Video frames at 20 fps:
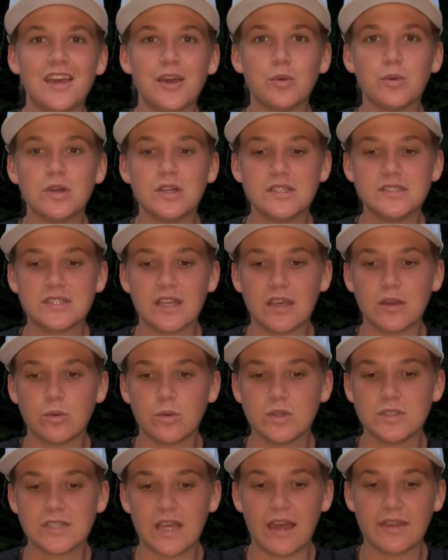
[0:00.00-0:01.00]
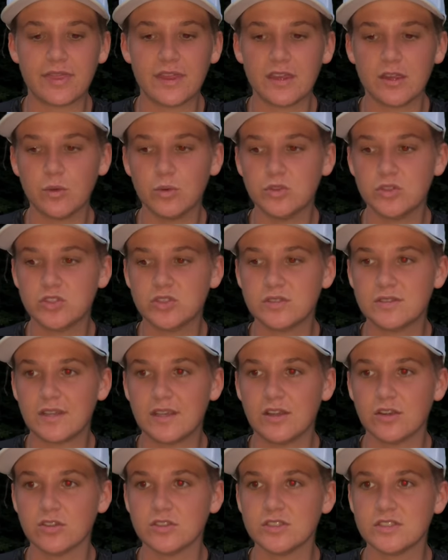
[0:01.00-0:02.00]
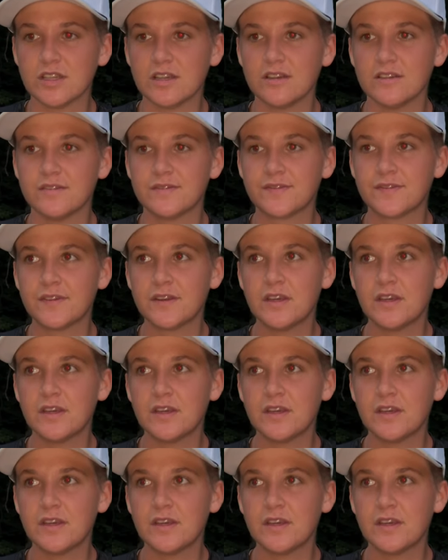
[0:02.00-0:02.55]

It was it was I think it was tears of